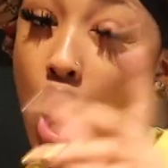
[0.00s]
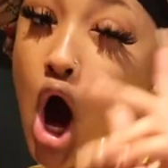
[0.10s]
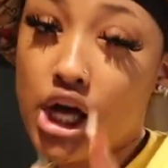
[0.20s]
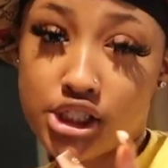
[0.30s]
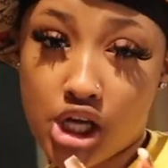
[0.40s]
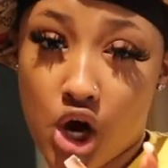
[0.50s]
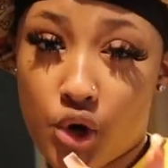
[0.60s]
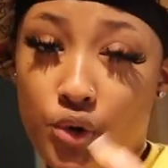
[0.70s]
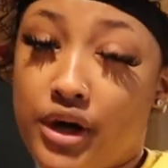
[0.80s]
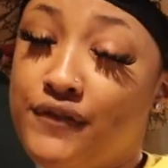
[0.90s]

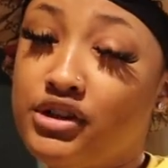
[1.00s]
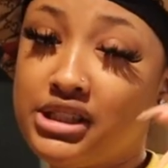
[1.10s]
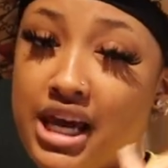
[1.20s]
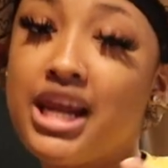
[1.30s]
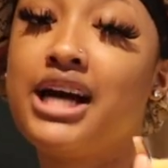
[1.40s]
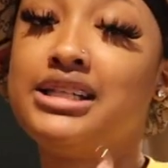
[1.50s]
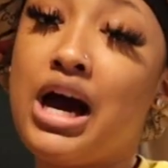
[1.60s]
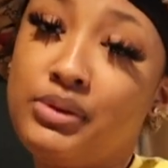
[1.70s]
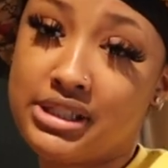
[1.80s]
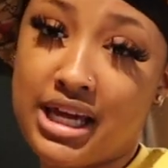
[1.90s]
Also, if you're skinny, because
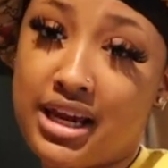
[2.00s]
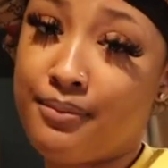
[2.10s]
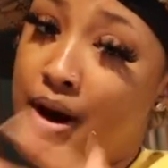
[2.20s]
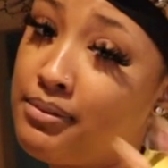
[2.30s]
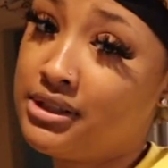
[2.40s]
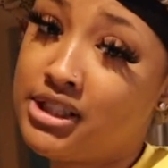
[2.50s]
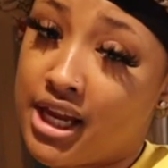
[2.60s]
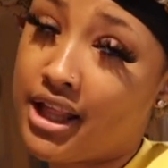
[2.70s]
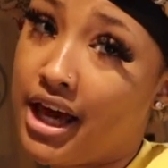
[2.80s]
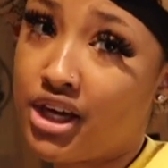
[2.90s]
I was skinny, probably
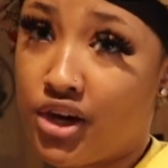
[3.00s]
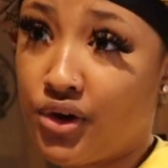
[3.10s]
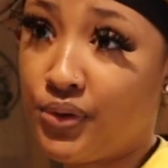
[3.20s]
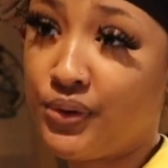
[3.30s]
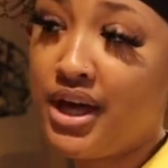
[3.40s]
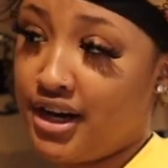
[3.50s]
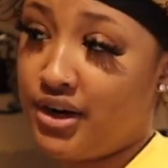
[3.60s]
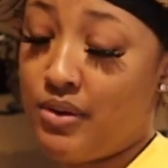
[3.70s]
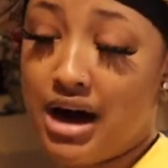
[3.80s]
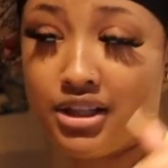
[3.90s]
skinny like you,
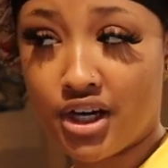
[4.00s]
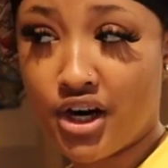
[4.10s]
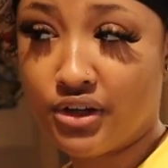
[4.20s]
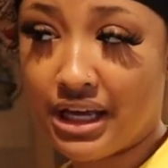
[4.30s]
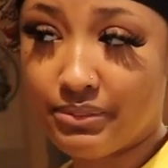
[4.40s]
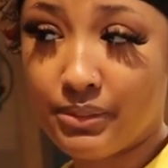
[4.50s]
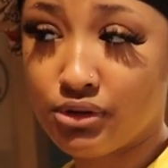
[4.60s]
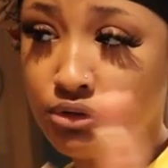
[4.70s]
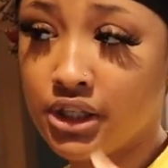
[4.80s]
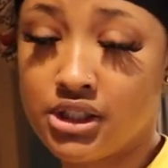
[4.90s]
a while ago, like maybe
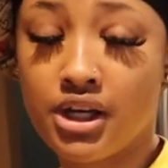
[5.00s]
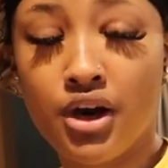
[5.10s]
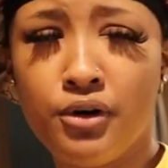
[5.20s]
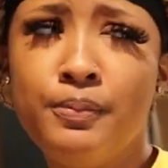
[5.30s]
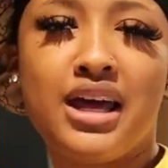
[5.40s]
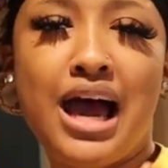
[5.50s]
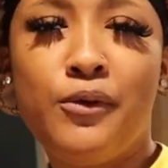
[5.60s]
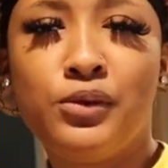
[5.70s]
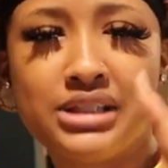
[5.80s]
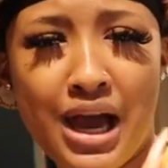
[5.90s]
3 years ago. And I
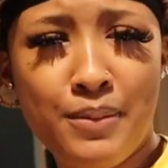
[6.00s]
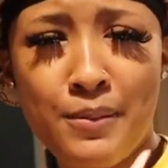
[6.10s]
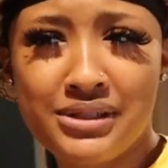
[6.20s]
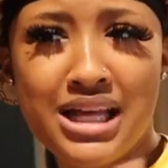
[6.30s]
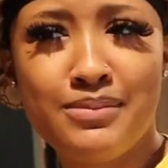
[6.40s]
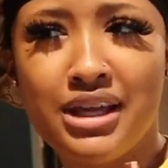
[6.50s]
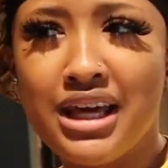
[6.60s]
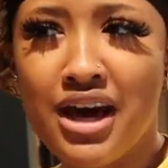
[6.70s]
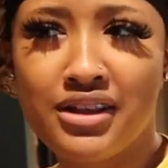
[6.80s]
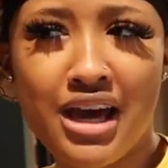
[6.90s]
was like, people telling me to
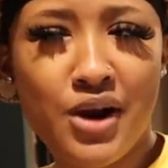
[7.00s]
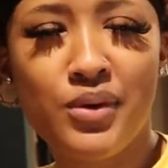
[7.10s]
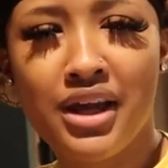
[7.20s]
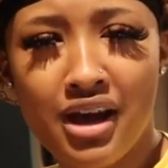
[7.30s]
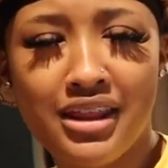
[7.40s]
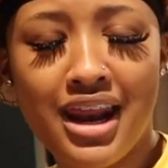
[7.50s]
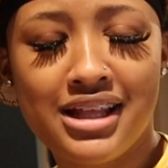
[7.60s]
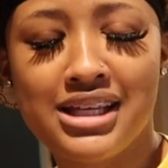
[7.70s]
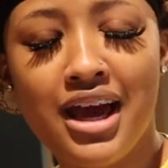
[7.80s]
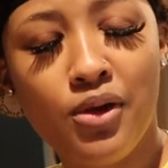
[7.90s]
eat healthy. I don't want to eat healthy. I
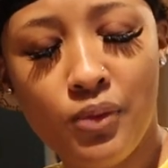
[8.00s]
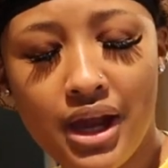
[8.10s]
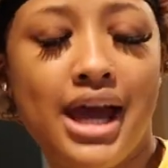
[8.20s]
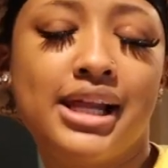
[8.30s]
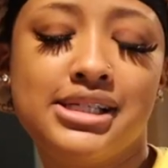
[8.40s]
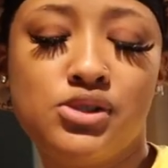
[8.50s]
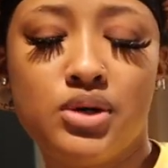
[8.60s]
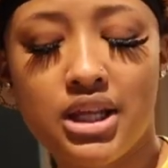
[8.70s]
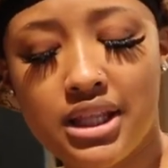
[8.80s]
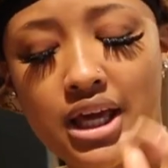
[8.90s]
need to gain weight. I need to do
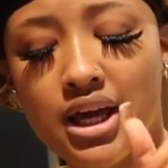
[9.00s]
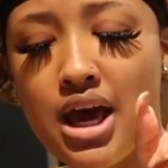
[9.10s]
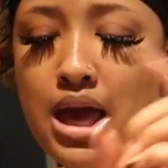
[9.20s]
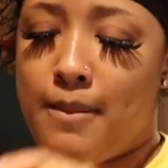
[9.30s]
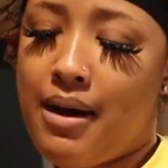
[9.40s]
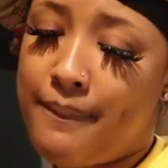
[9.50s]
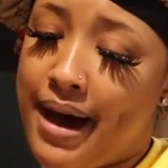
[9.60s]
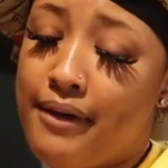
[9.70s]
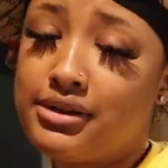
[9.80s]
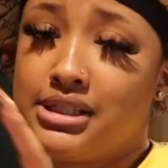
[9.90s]
anything in my
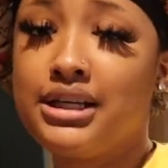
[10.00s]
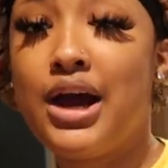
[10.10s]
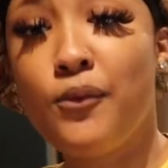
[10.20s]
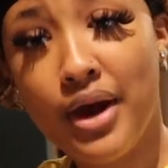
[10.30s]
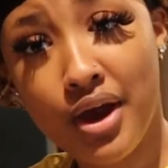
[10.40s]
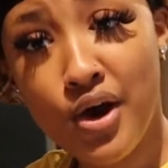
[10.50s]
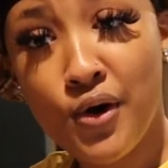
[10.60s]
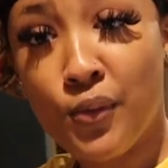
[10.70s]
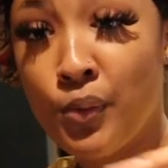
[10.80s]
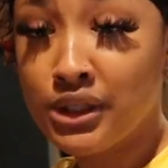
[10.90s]
power to gain weight,
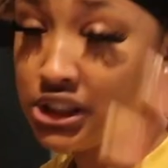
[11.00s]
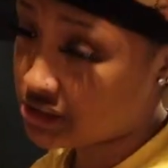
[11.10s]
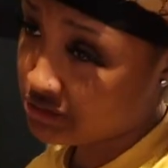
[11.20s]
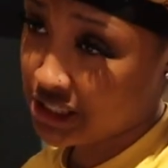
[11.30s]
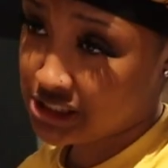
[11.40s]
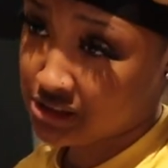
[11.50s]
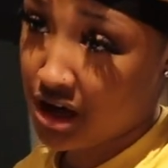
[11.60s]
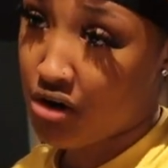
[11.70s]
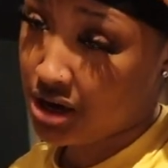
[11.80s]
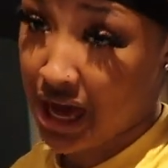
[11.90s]
which is
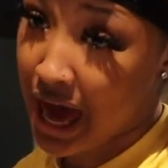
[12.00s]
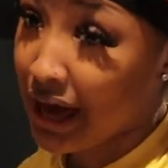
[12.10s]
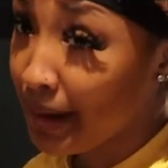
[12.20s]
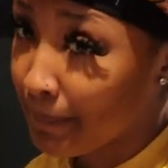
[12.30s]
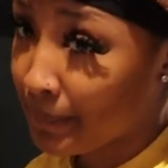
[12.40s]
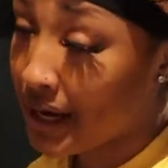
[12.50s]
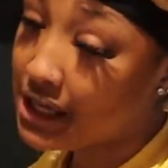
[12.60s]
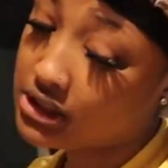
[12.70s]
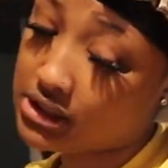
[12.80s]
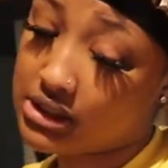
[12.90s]
okay,
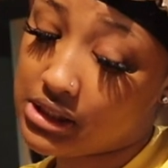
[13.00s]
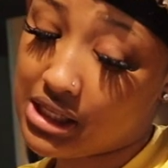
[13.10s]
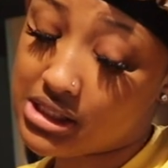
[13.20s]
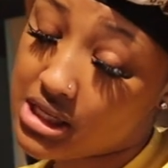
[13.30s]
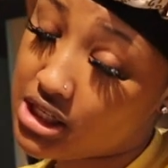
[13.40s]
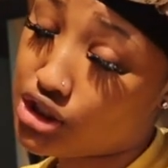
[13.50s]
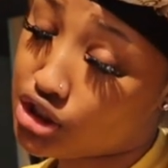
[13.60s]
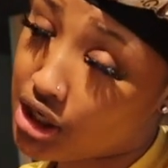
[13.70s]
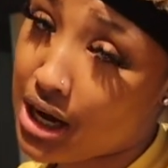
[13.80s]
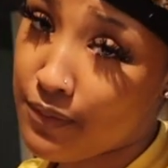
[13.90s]
but it's going to
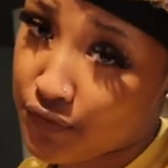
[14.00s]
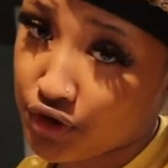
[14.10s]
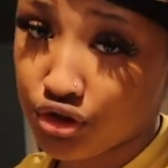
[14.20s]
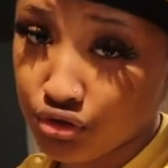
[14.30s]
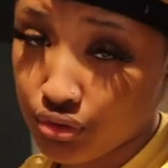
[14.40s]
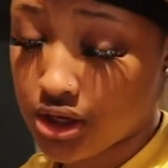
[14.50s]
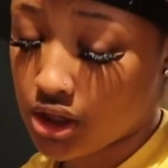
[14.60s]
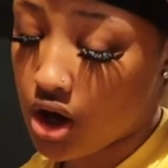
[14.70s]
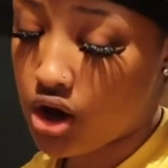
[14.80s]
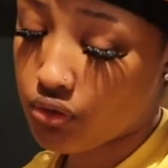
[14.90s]
come for you in the
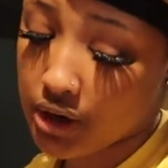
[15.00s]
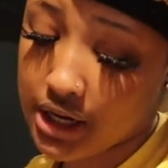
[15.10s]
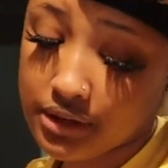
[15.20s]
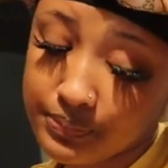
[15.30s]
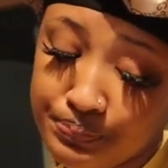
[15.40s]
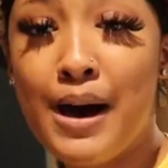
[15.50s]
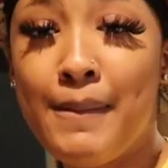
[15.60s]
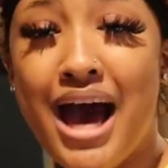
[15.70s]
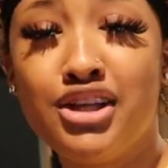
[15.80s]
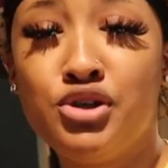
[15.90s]
long run.
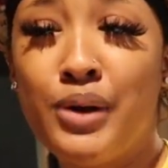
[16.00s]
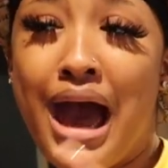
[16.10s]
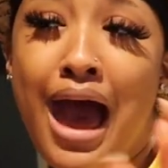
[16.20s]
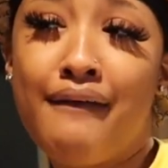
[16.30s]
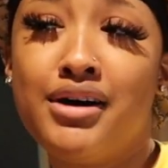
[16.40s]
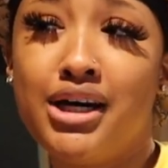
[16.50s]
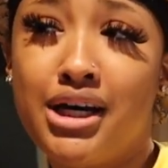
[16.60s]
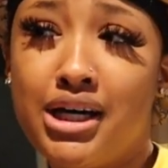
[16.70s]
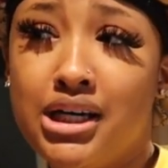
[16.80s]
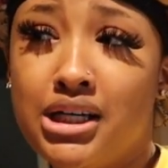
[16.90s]
I do have
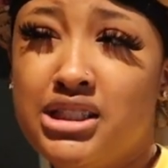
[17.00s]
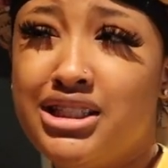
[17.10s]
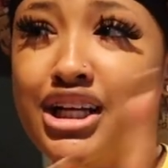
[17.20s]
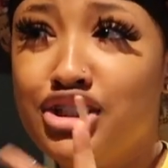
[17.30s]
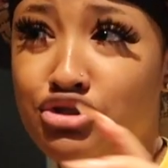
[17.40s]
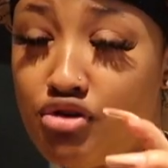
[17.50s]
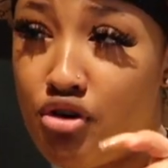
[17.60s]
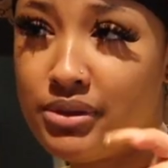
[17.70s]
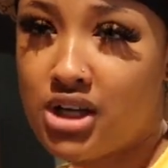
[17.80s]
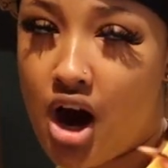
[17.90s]
a
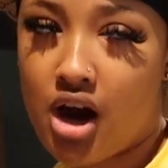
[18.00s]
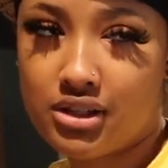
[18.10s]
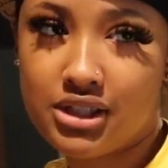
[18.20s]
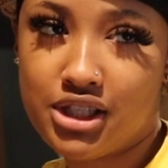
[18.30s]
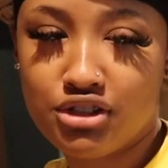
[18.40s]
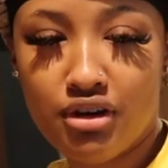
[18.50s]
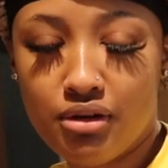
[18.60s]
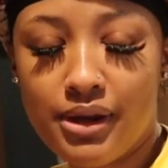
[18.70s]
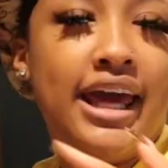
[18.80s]
syndrome. It's called a syndrome.